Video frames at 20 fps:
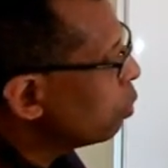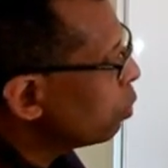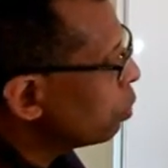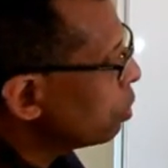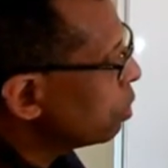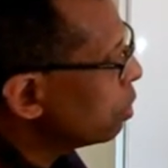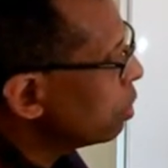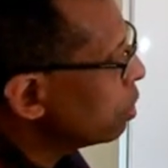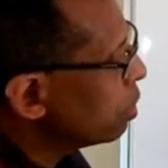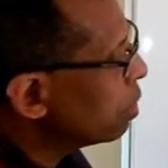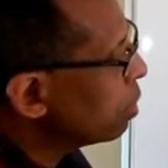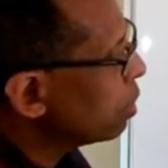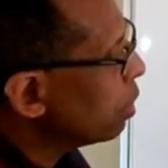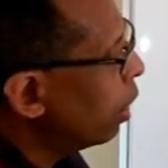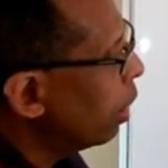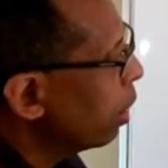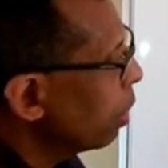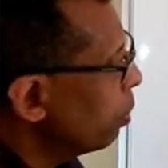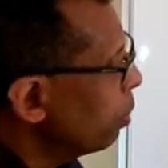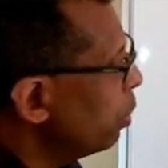to this
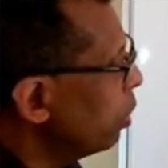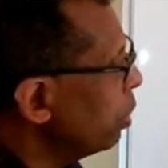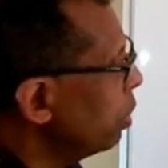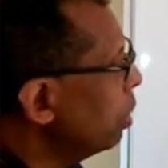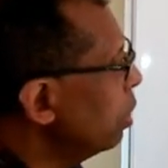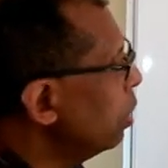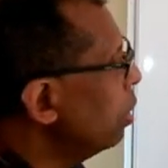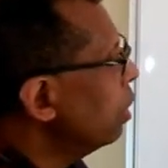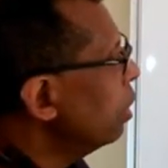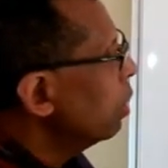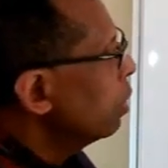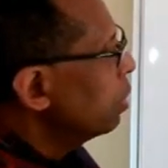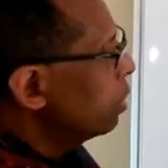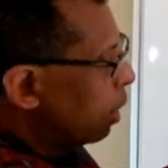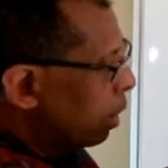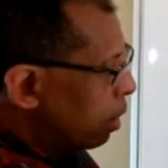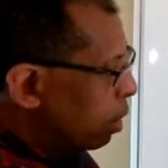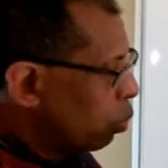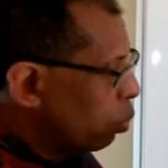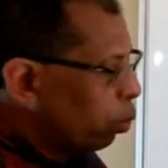carbon,
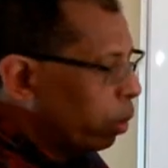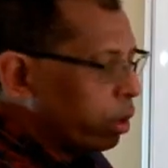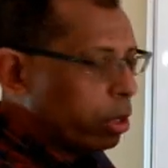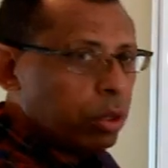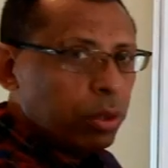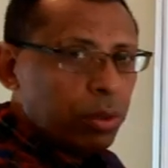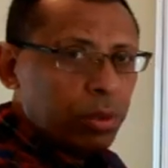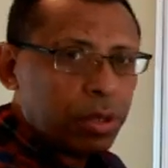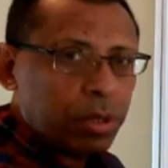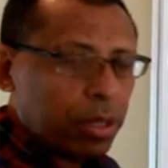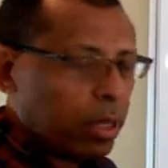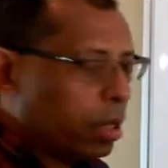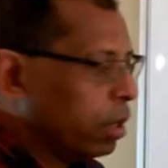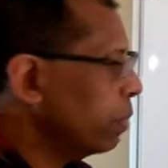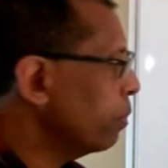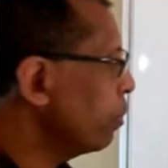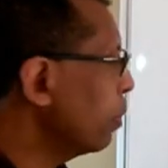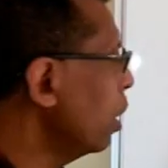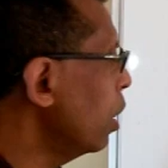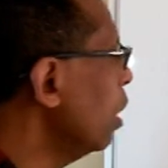that's what you see.
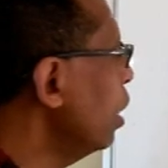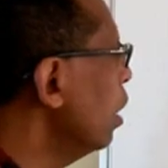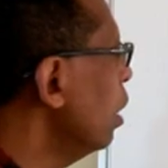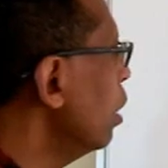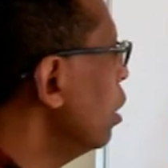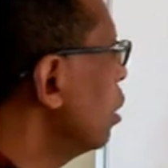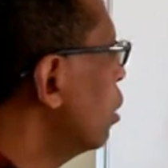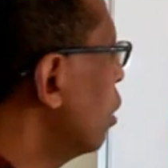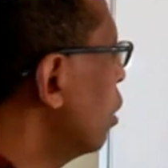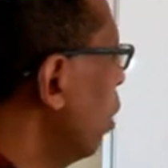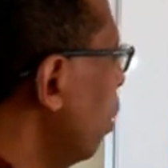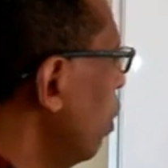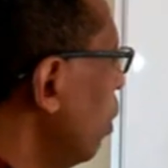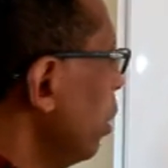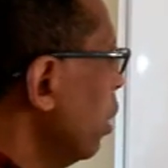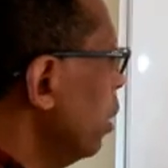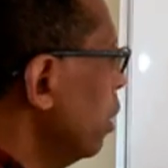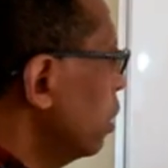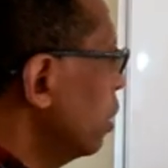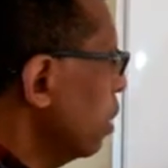
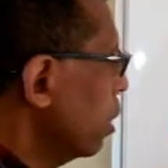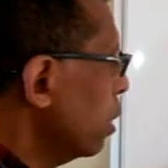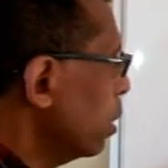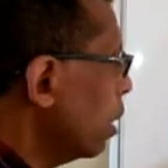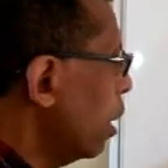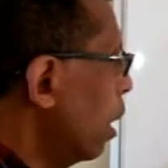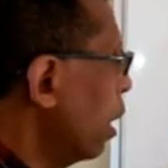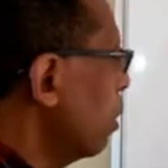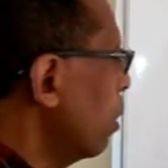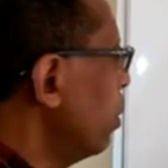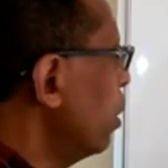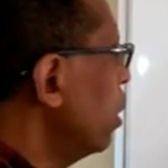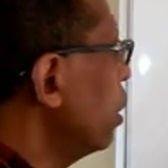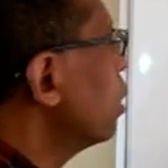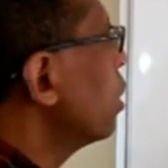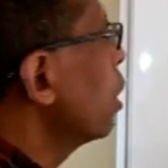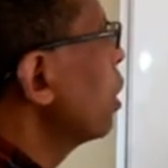So in this carbon,